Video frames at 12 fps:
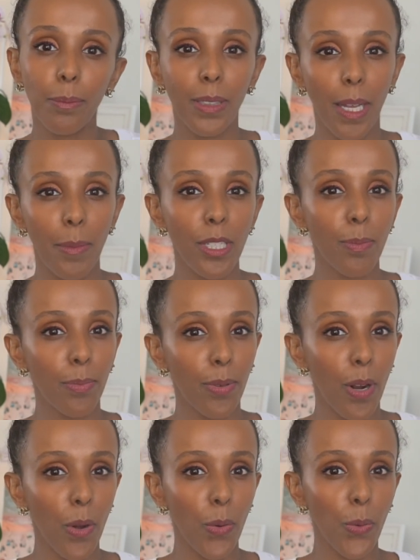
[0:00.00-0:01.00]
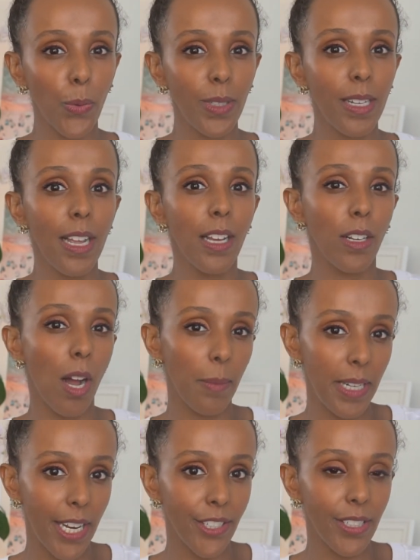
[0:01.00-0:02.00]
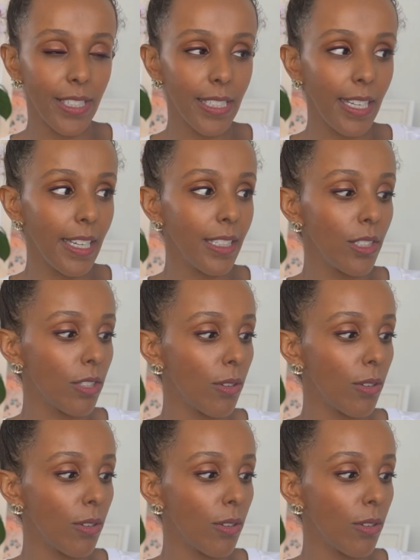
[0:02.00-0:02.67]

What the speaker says: blemish prone combination skin,